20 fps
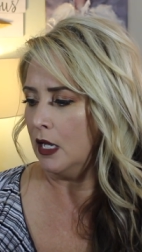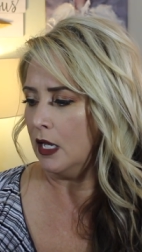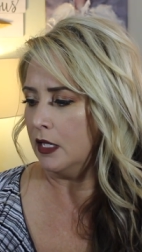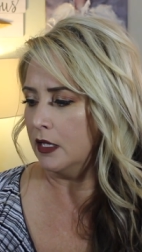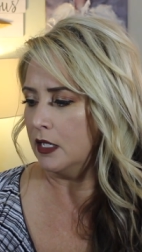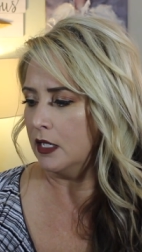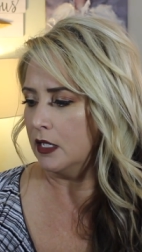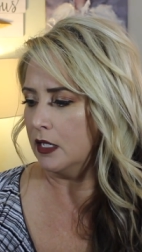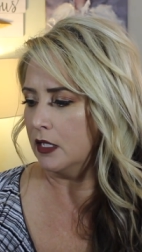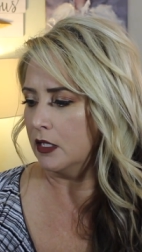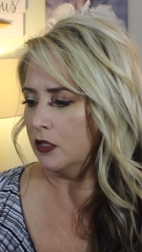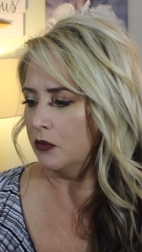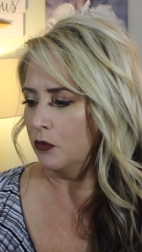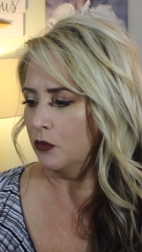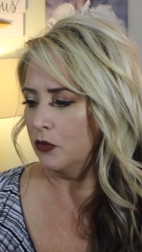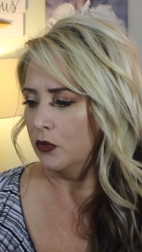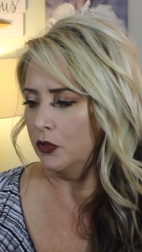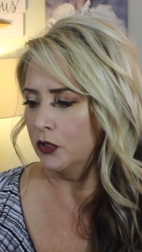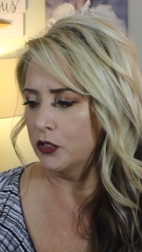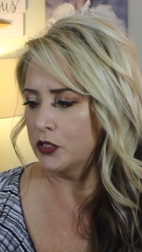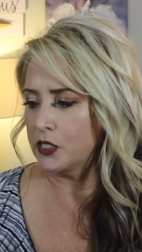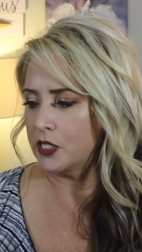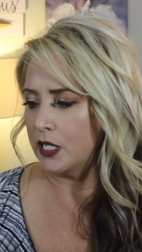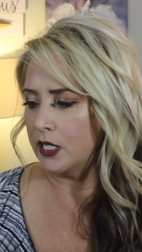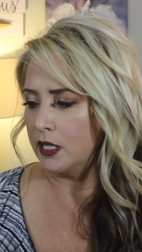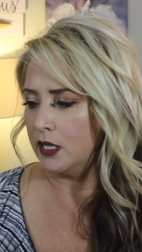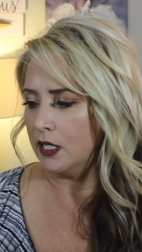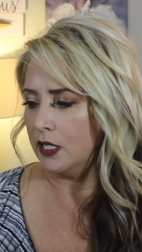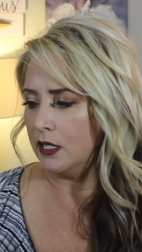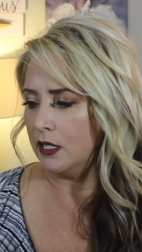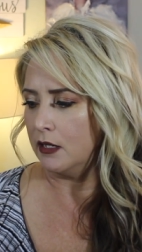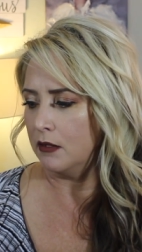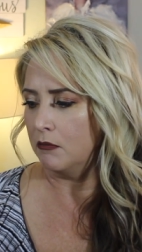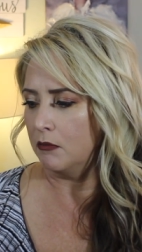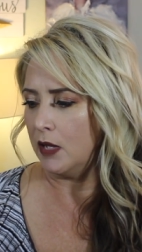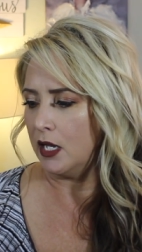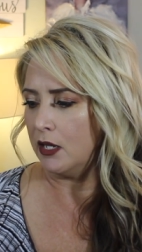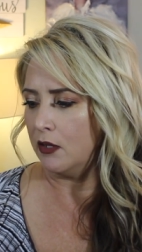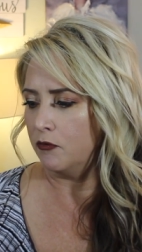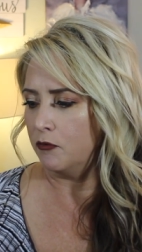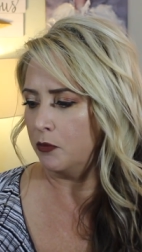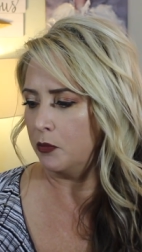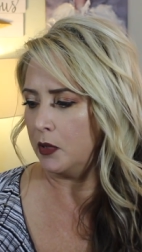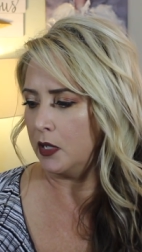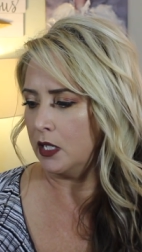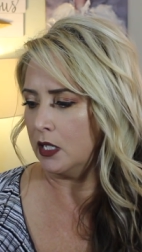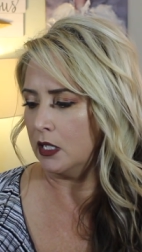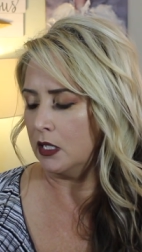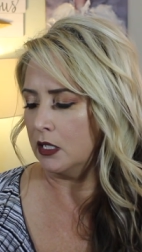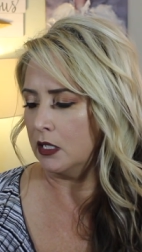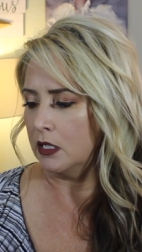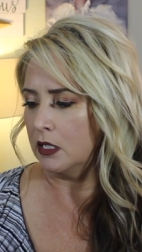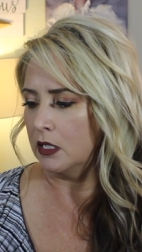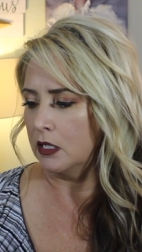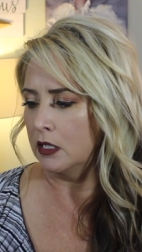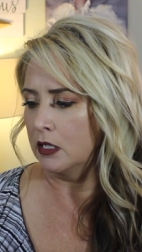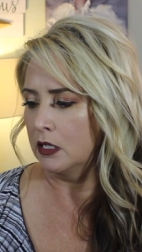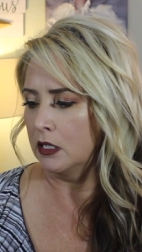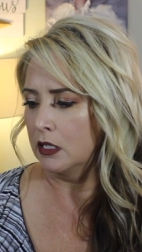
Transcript: and then it looks like that it may have been